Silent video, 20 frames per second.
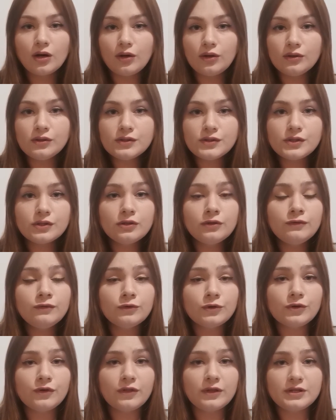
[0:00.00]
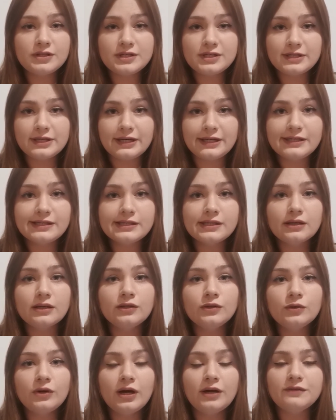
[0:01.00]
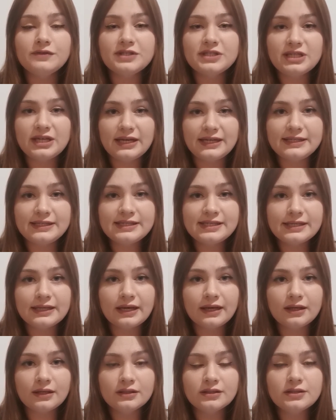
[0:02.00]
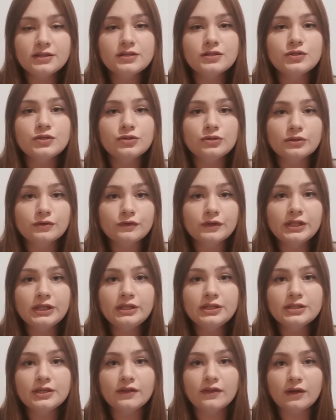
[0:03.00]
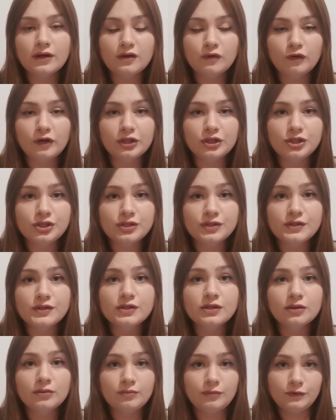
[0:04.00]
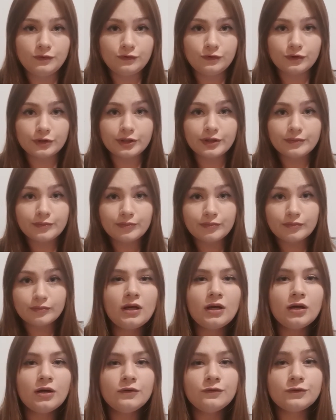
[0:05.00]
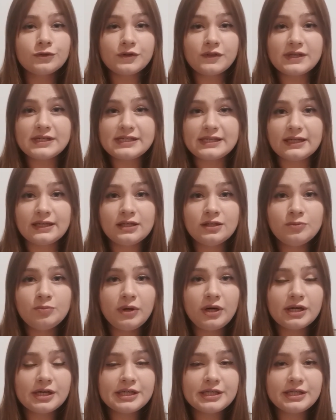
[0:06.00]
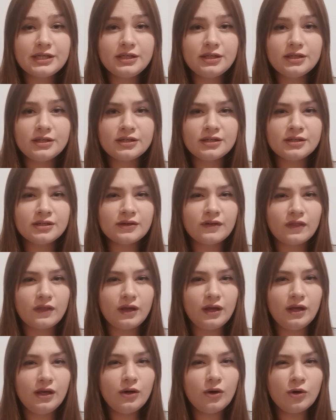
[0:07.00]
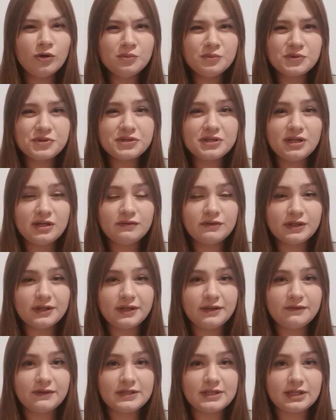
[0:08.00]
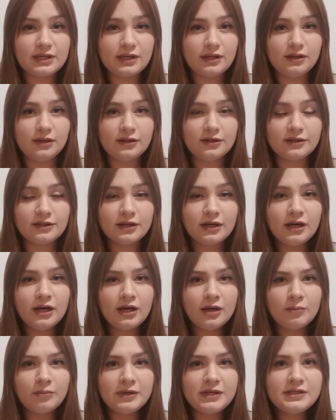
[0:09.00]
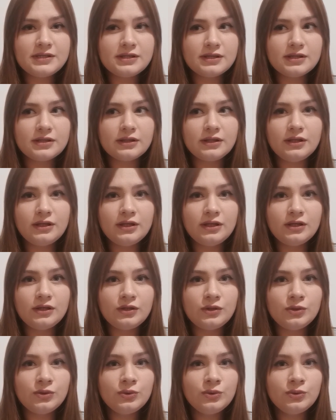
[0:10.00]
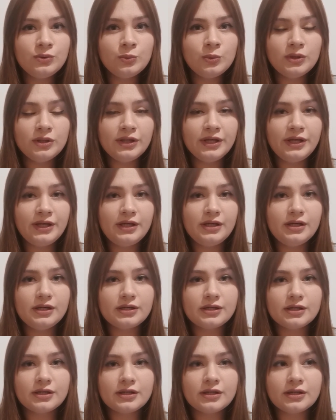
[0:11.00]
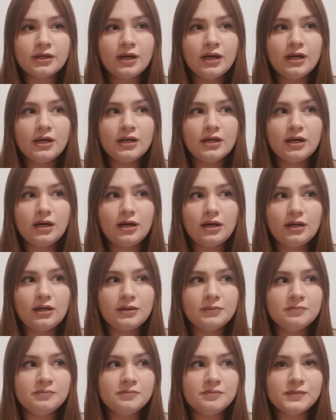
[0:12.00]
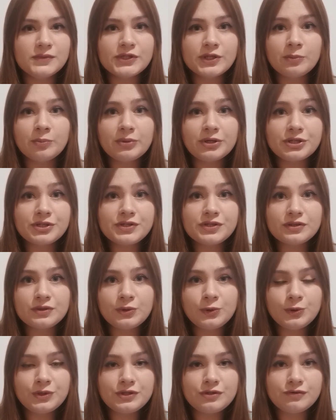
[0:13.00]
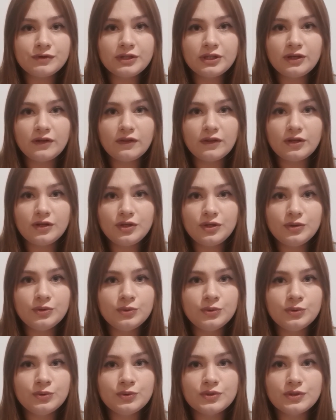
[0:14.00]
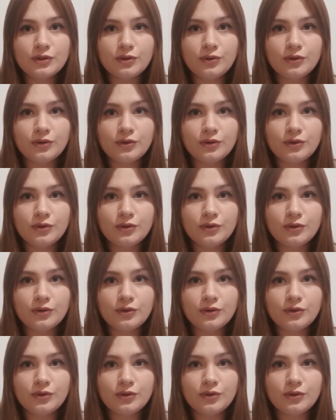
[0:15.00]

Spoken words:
Also, for this task, you have 10 seconds to read the questions before. For the second part here, they almost never give a dialogue. Basically, you will hear some person who is reading the news,